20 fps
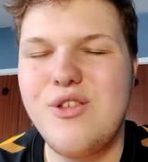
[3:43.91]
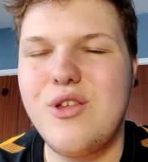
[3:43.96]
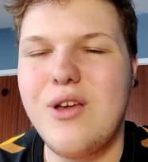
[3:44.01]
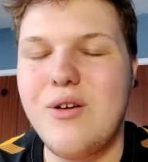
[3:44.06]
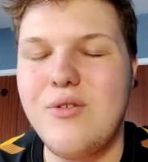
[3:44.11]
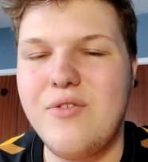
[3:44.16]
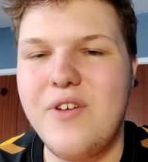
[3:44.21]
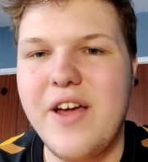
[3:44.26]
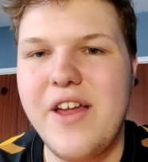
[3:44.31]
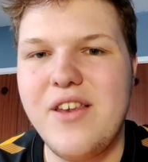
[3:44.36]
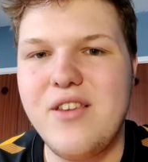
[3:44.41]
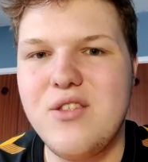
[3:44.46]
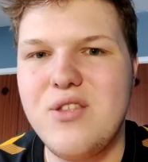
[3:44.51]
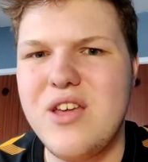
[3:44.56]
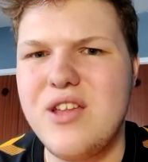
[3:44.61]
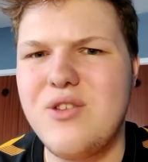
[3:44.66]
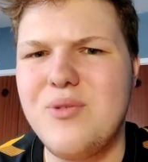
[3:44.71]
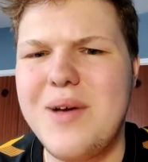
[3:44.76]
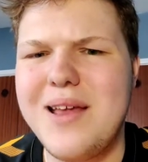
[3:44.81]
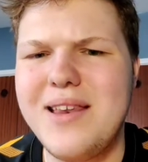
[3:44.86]
Southend,
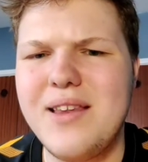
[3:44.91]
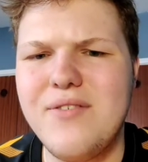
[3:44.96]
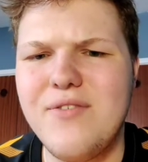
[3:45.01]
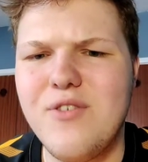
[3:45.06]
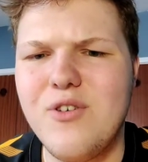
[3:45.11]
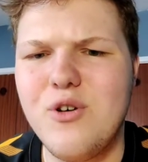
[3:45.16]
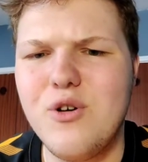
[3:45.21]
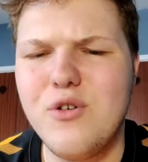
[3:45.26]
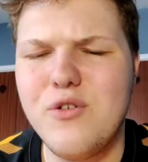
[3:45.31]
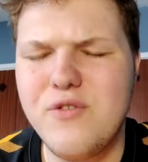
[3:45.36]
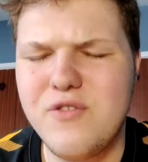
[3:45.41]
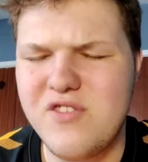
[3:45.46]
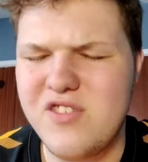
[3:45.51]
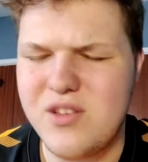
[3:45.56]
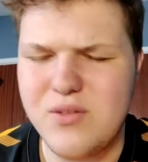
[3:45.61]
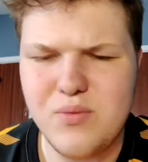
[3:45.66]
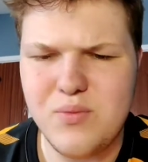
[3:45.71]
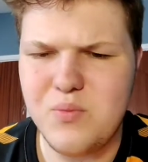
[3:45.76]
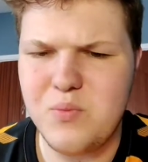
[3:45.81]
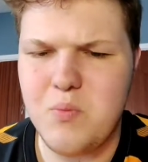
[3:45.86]
they're
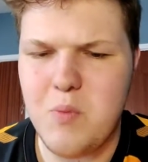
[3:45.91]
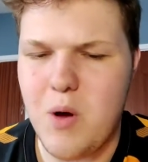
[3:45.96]
24th,